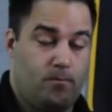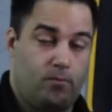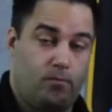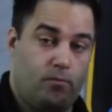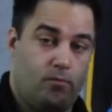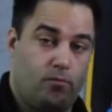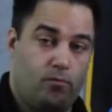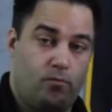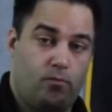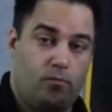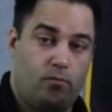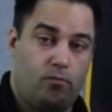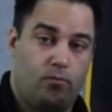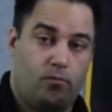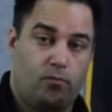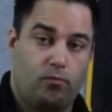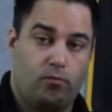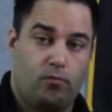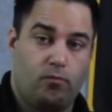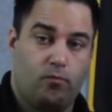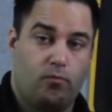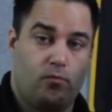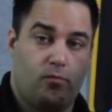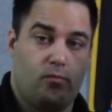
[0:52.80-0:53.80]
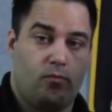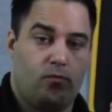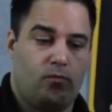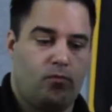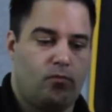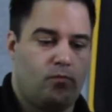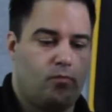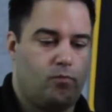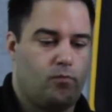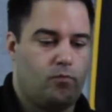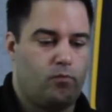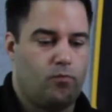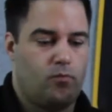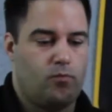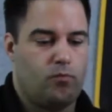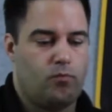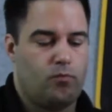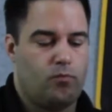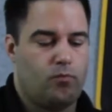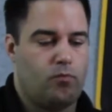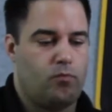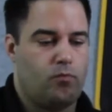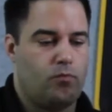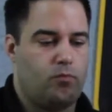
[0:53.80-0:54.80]

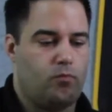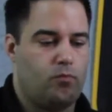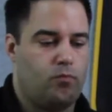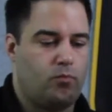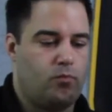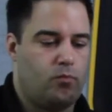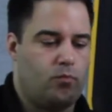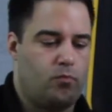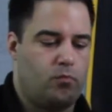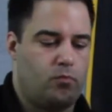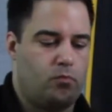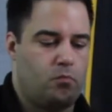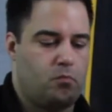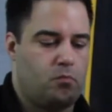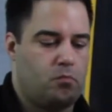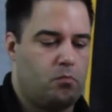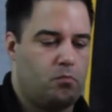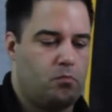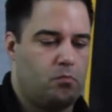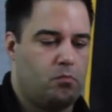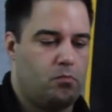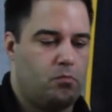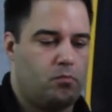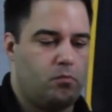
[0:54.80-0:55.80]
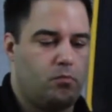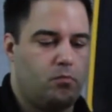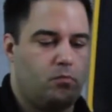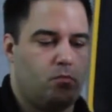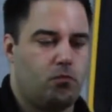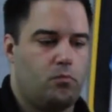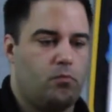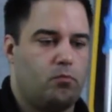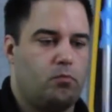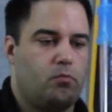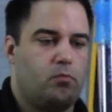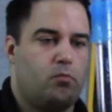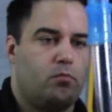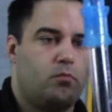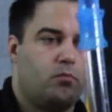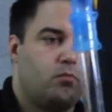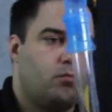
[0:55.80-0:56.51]
[no speech]